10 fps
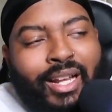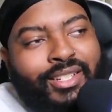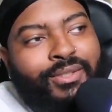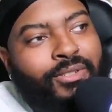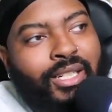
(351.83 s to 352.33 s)
I
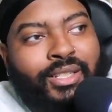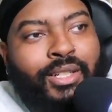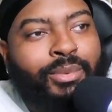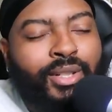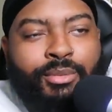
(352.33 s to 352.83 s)
just feel like
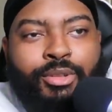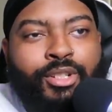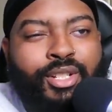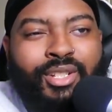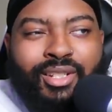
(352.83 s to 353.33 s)

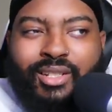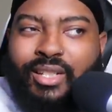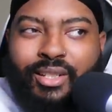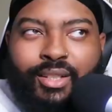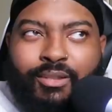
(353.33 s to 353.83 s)
WWE should just
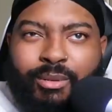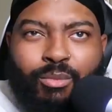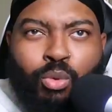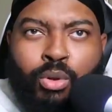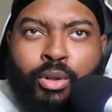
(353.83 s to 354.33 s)
let things
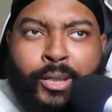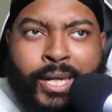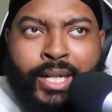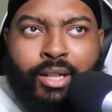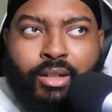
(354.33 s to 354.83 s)
be more
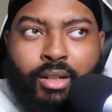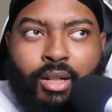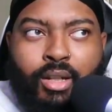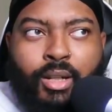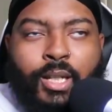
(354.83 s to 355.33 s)
organic.
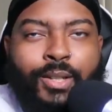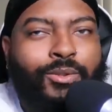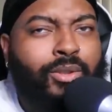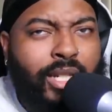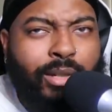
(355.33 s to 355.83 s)

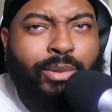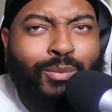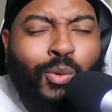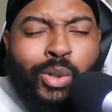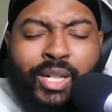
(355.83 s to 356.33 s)
If you let it be
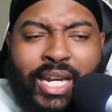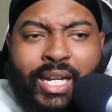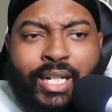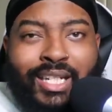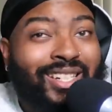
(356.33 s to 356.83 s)
more
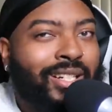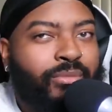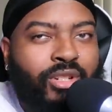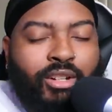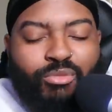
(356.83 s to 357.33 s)
organic, it
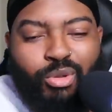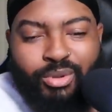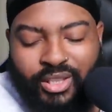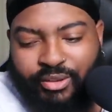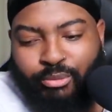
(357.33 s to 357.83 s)
comes off more
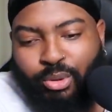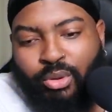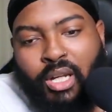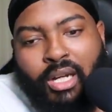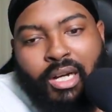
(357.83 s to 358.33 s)

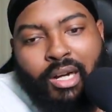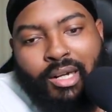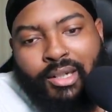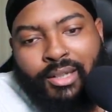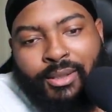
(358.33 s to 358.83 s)
believable.
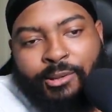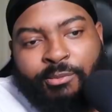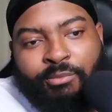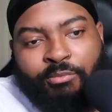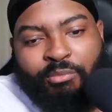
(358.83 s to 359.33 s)

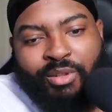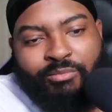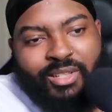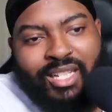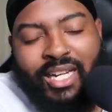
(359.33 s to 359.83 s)
But
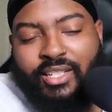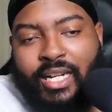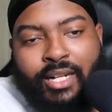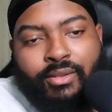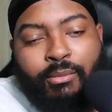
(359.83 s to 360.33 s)
besides
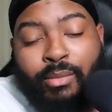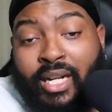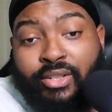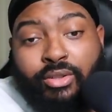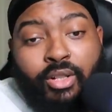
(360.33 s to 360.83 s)
that, the
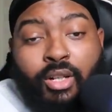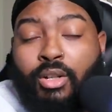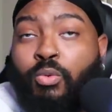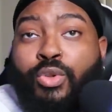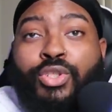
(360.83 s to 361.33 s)
match
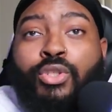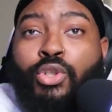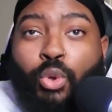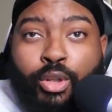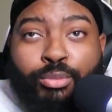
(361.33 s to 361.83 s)
was
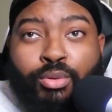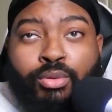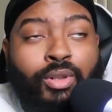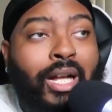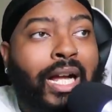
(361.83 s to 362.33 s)

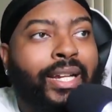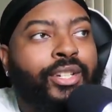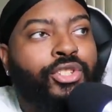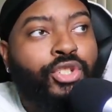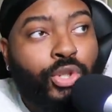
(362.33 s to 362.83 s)
enjoyable. I
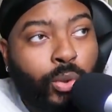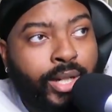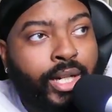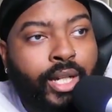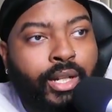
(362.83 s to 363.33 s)

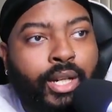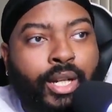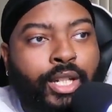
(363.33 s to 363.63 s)
enjoyed it.